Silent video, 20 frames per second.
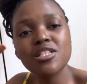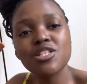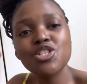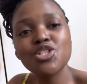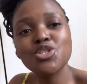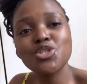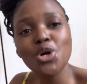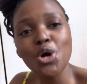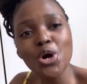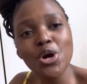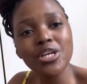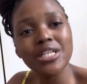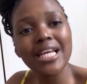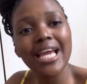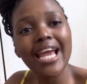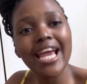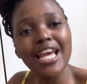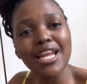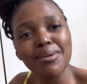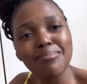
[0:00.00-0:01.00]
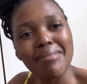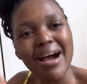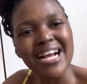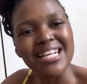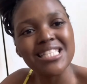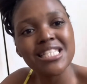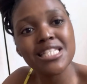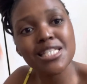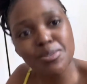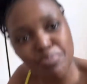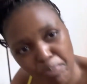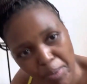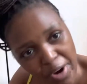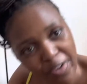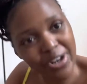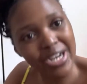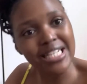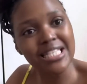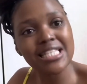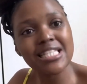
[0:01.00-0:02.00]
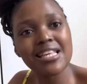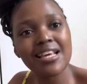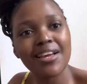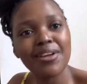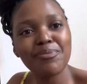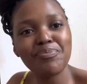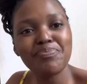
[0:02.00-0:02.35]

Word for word: stirred in my spirit